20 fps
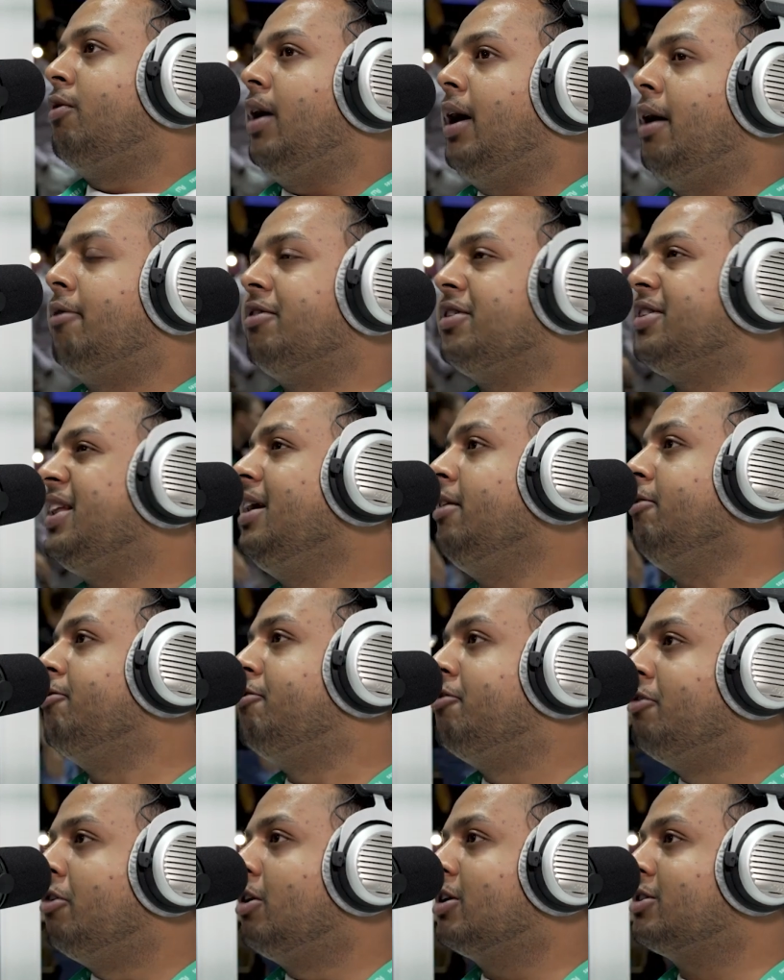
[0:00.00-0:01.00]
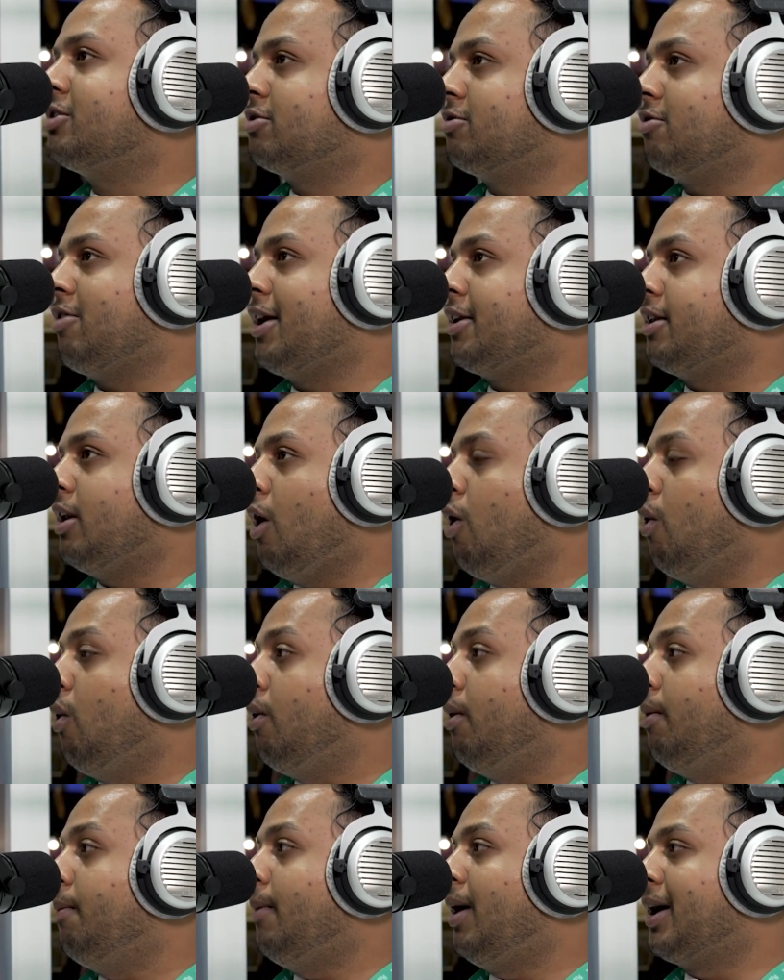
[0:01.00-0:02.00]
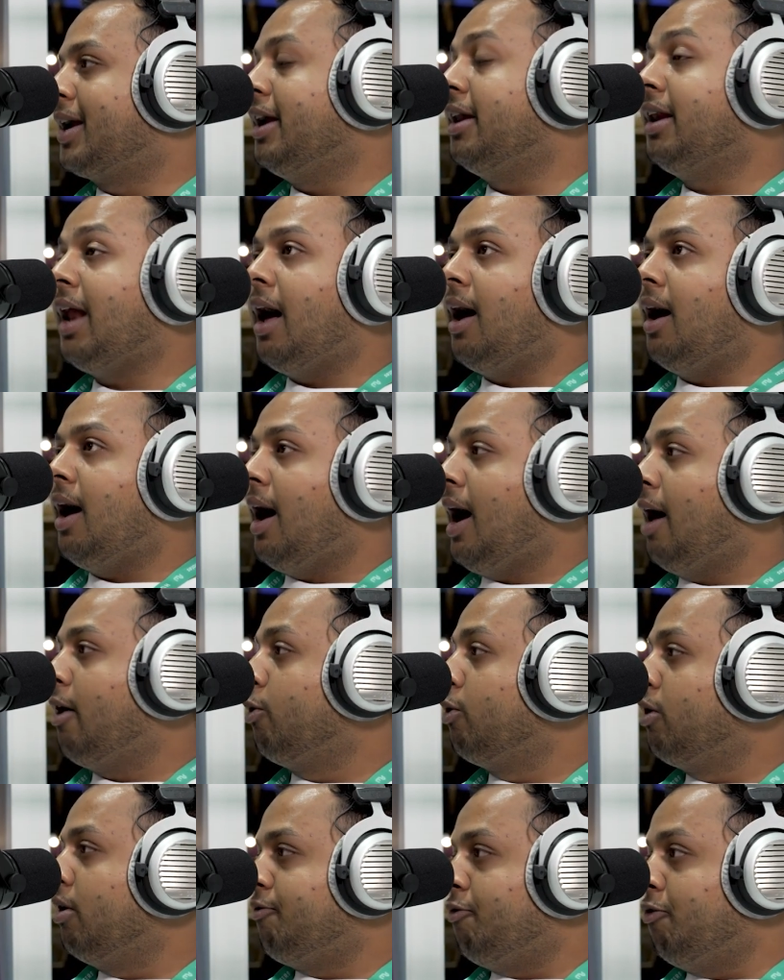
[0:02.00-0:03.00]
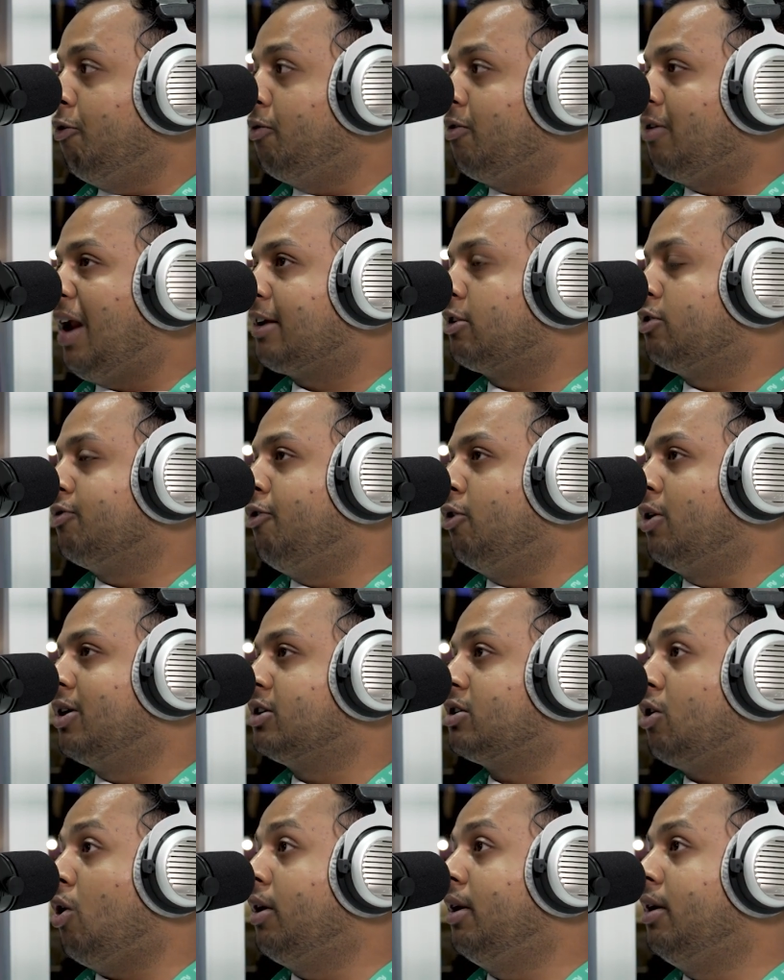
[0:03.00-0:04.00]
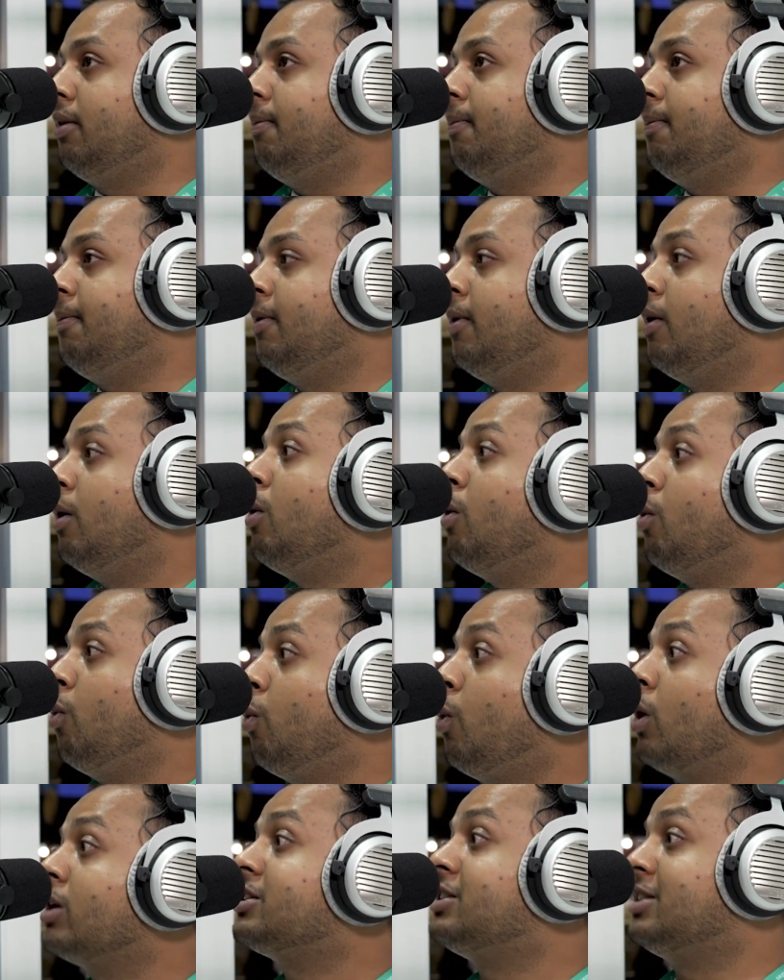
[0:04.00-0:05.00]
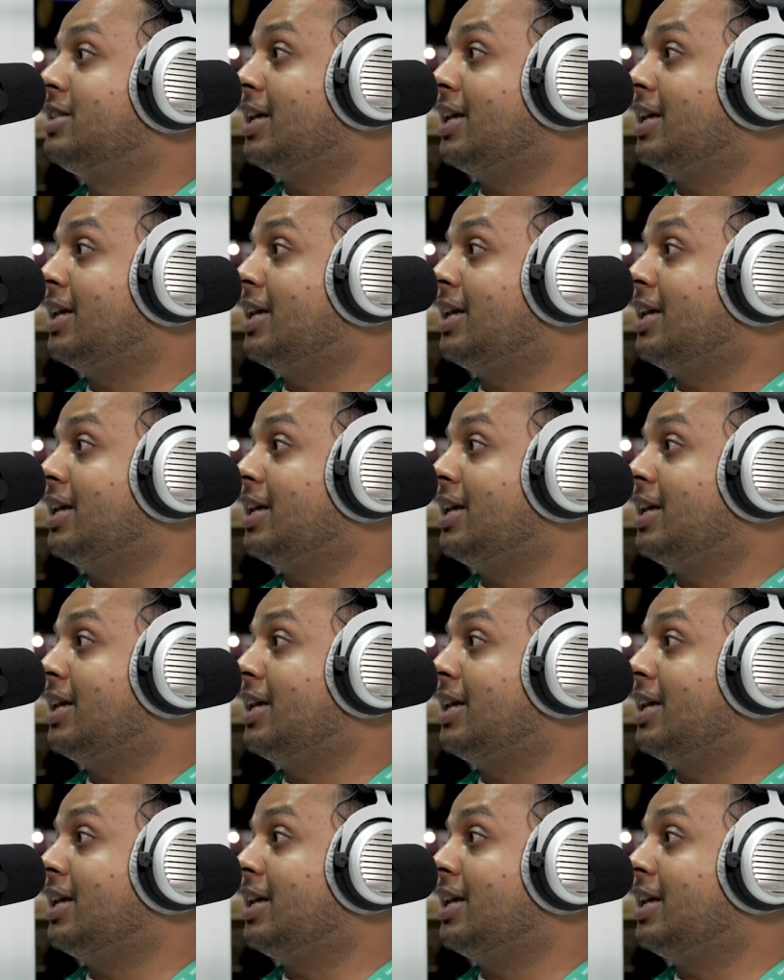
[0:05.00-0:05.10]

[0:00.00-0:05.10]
everything works right now. Again, I would like to focus on what's